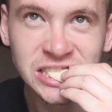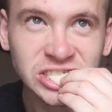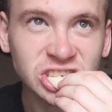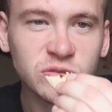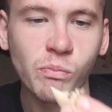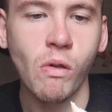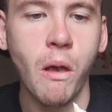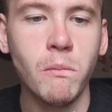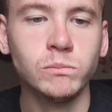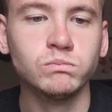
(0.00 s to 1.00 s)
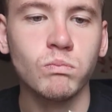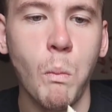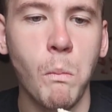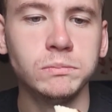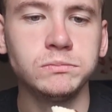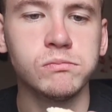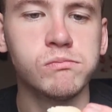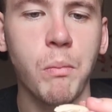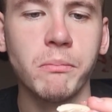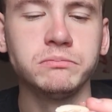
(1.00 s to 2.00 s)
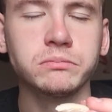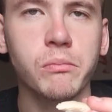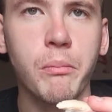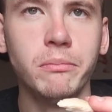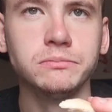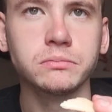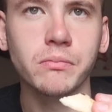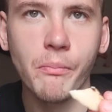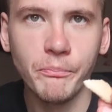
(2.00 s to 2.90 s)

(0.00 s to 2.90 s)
Nobody speaks.